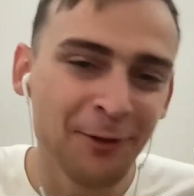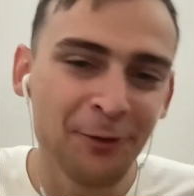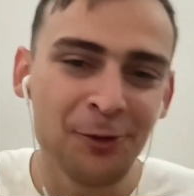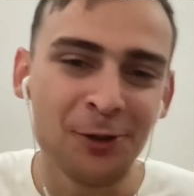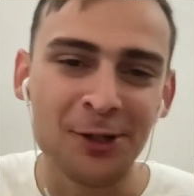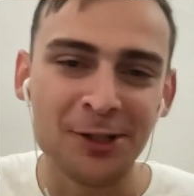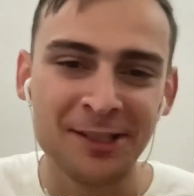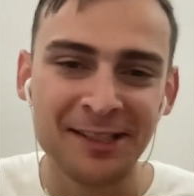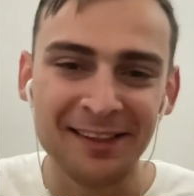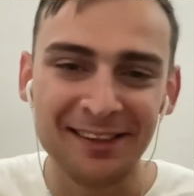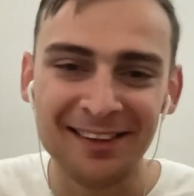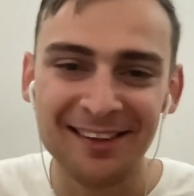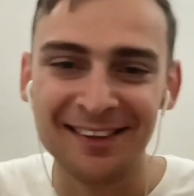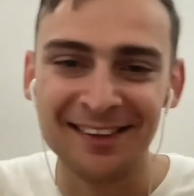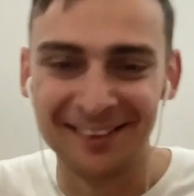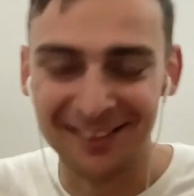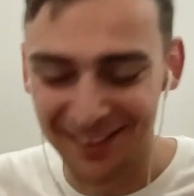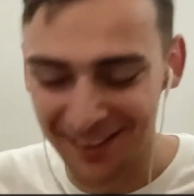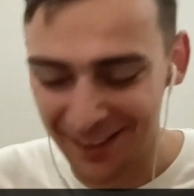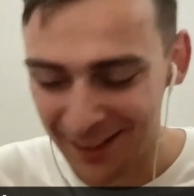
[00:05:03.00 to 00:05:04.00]
tell you a
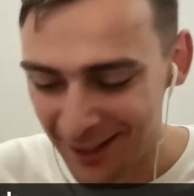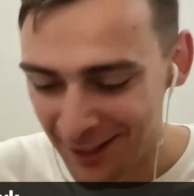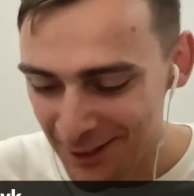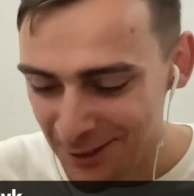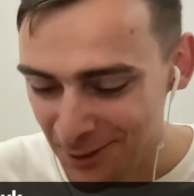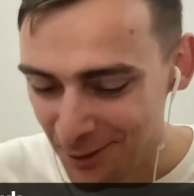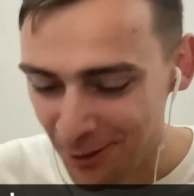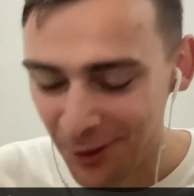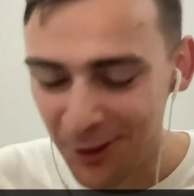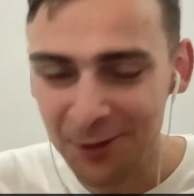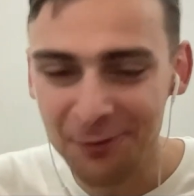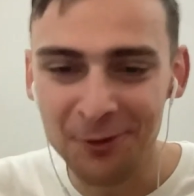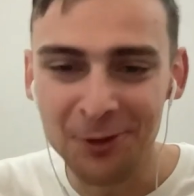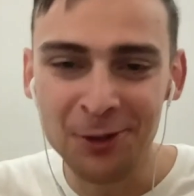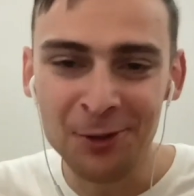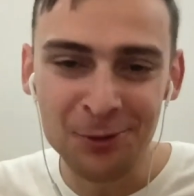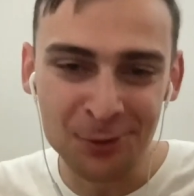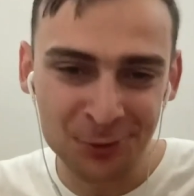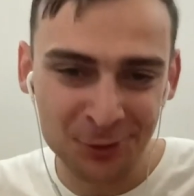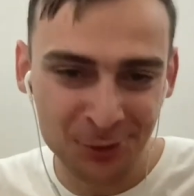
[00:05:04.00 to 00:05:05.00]
secret. So if
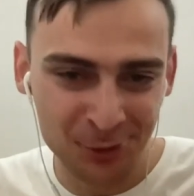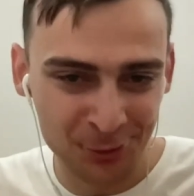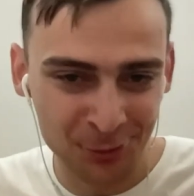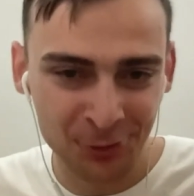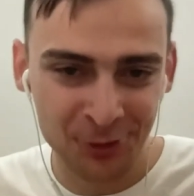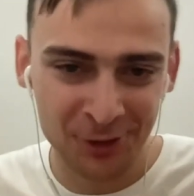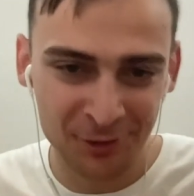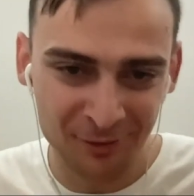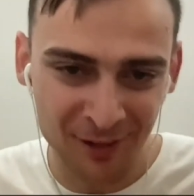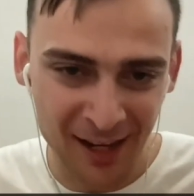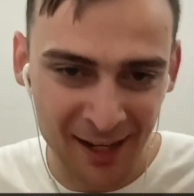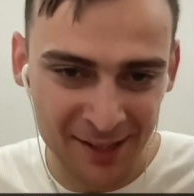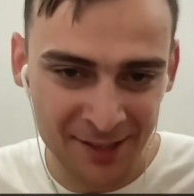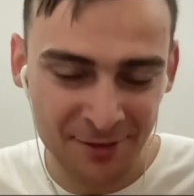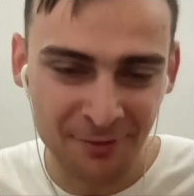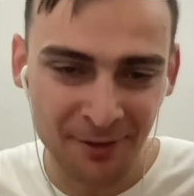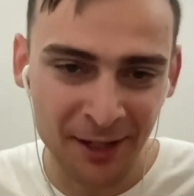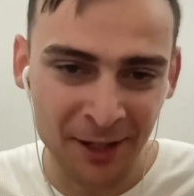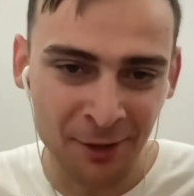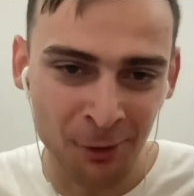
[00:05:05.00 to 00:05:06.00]
you use your
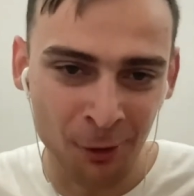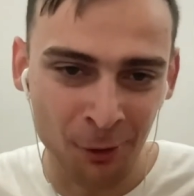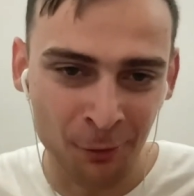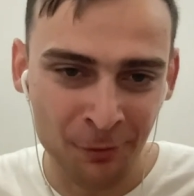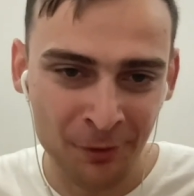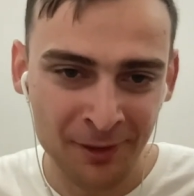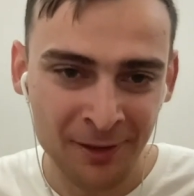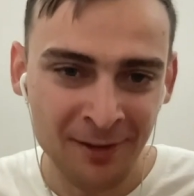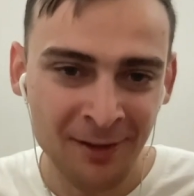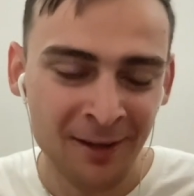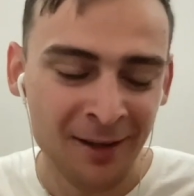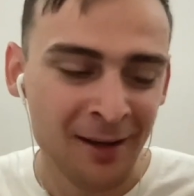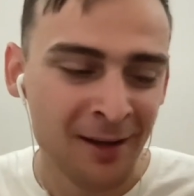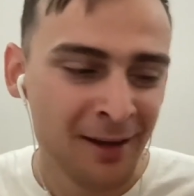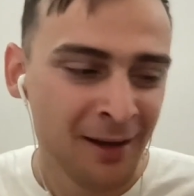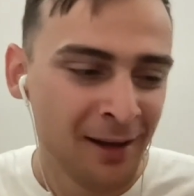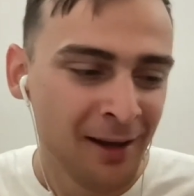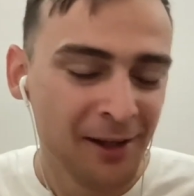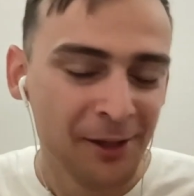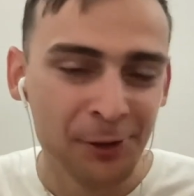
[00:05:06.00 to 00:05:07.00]
device very often,
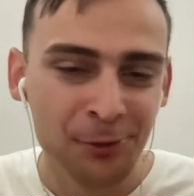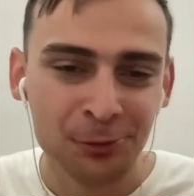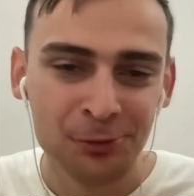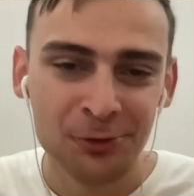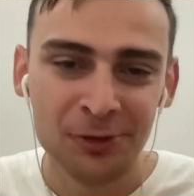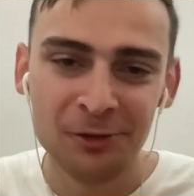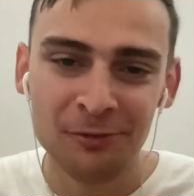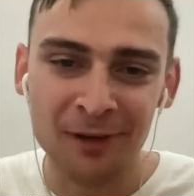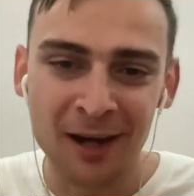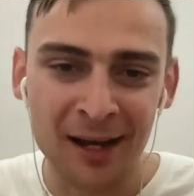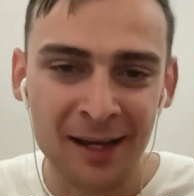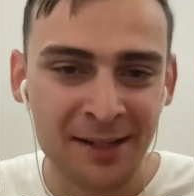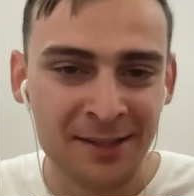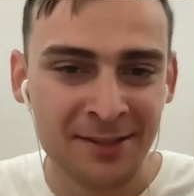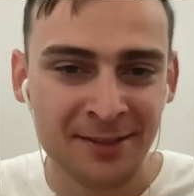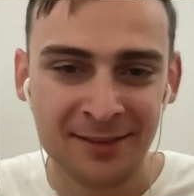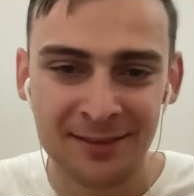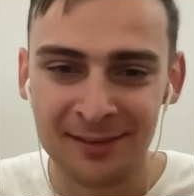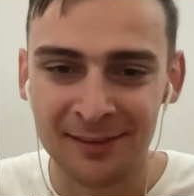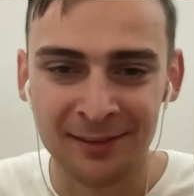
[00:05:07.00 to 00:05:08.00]
your
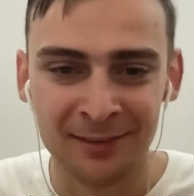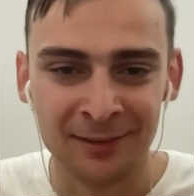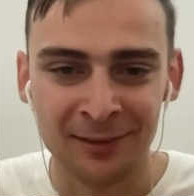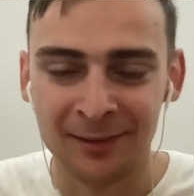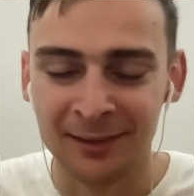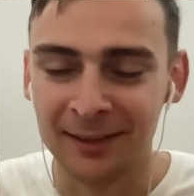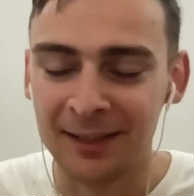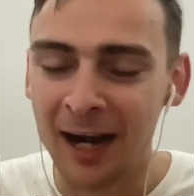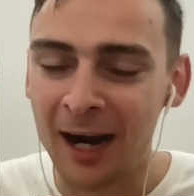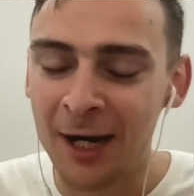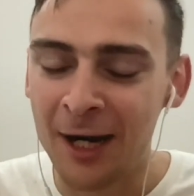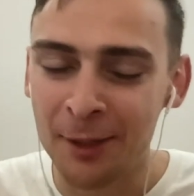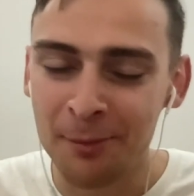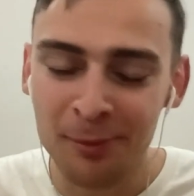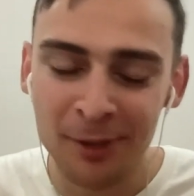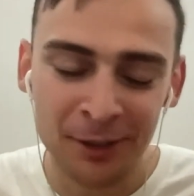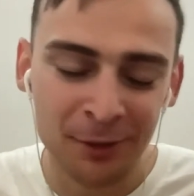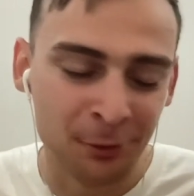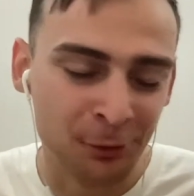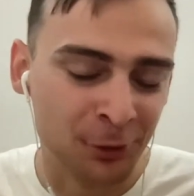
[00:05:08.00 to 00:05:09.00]
device,
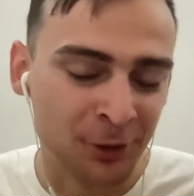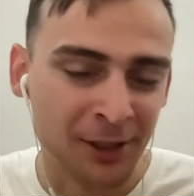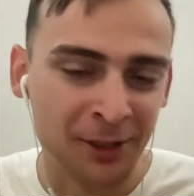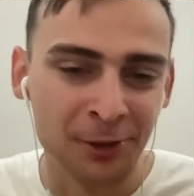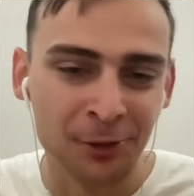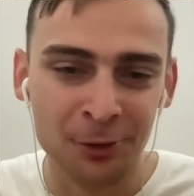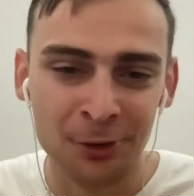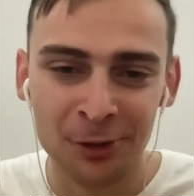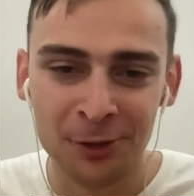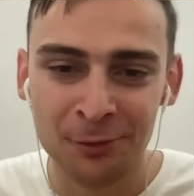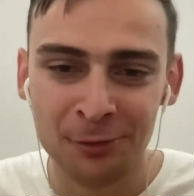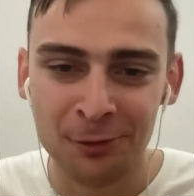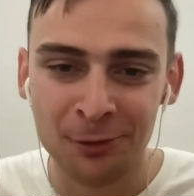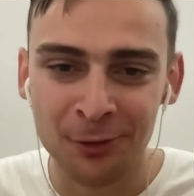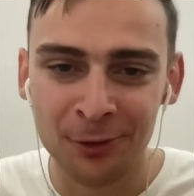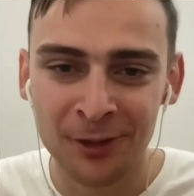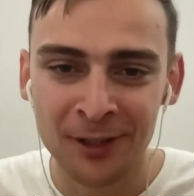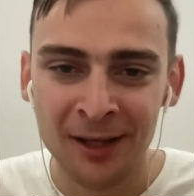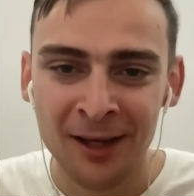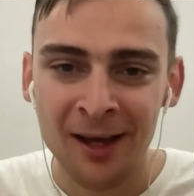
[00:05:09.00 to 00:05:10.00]
Garmin or Android
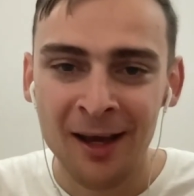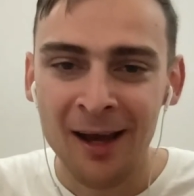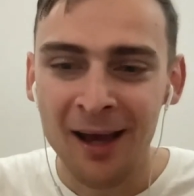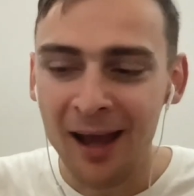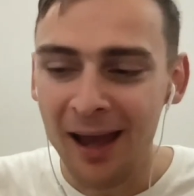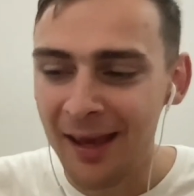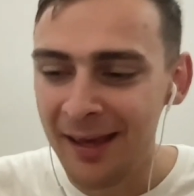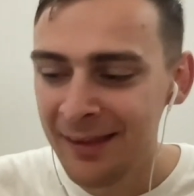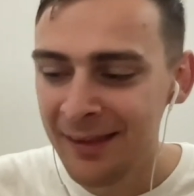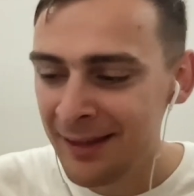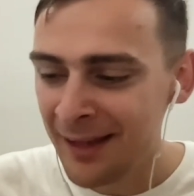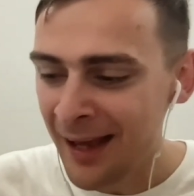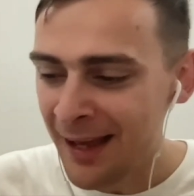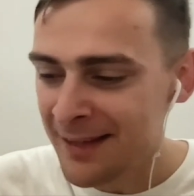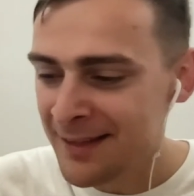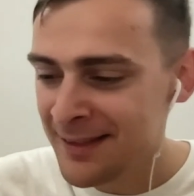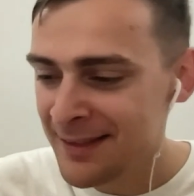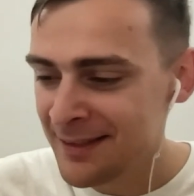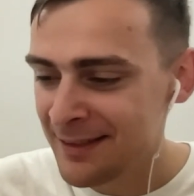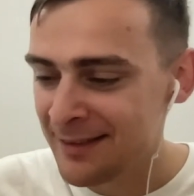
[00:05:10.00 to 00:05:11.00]
phone, it
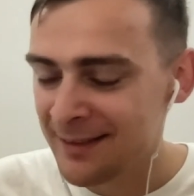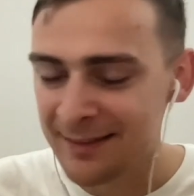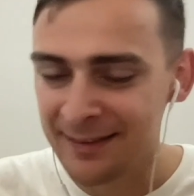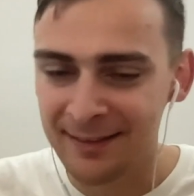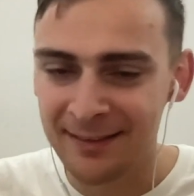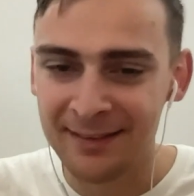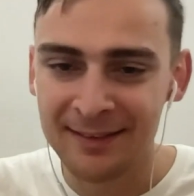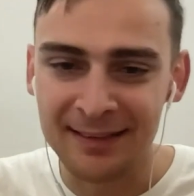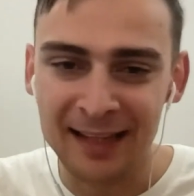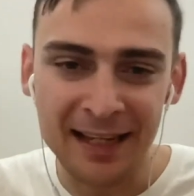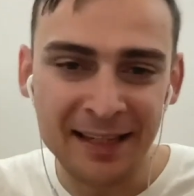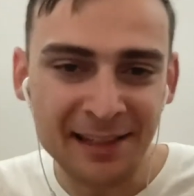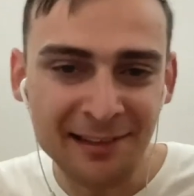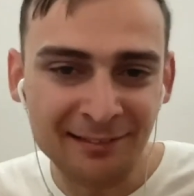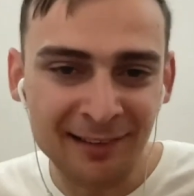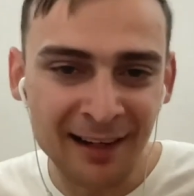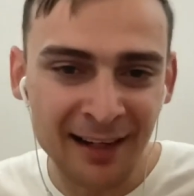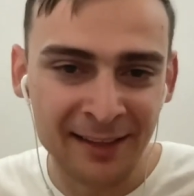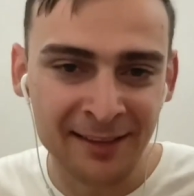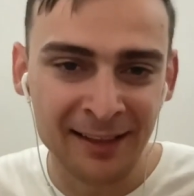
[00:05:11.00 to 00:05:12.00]
has
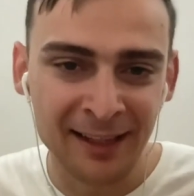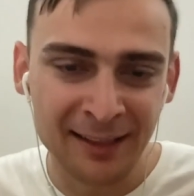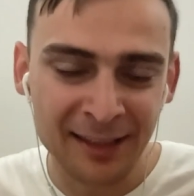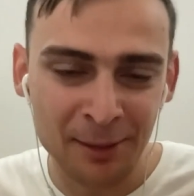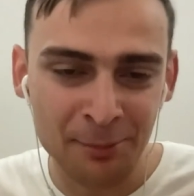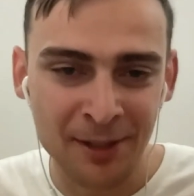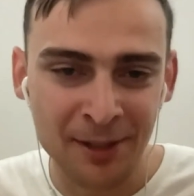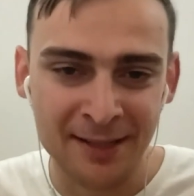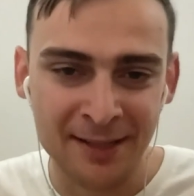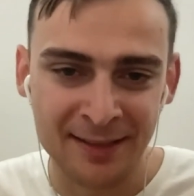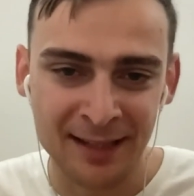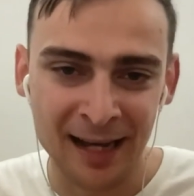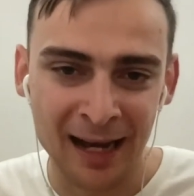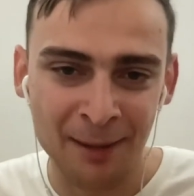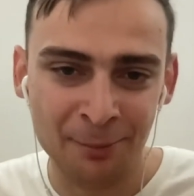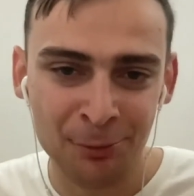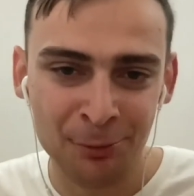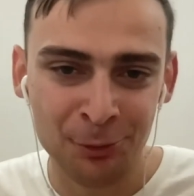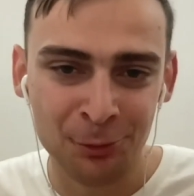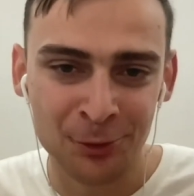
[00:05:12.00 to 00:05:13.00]
satellite database
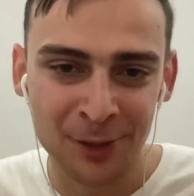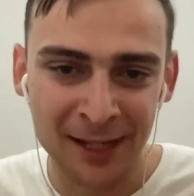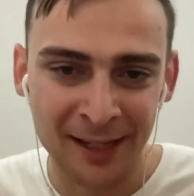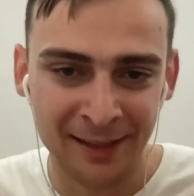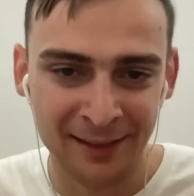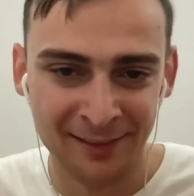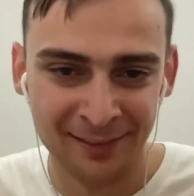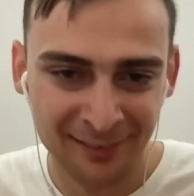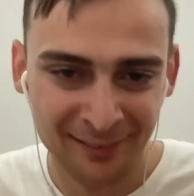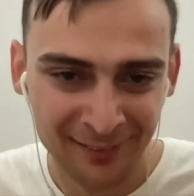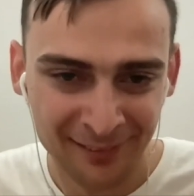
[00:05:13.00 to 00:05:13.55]
up to date.